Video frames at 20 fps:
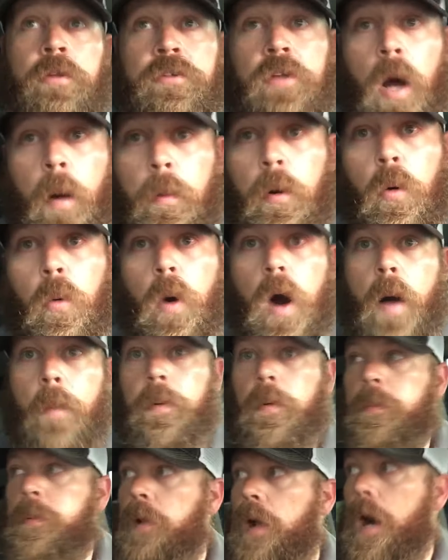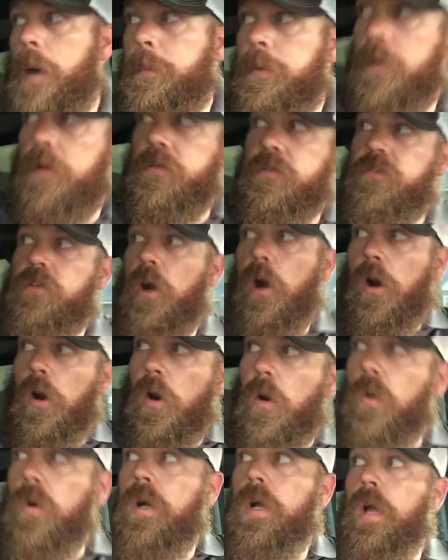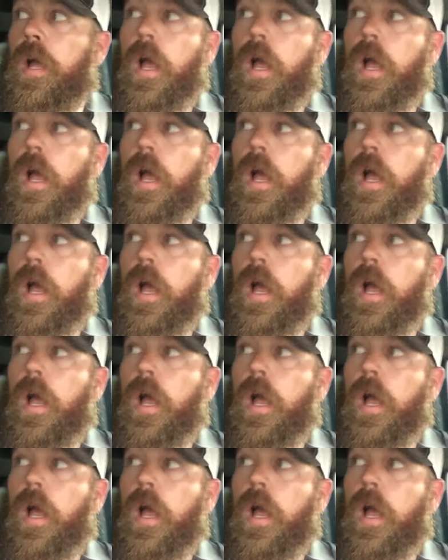double whopper plopper. So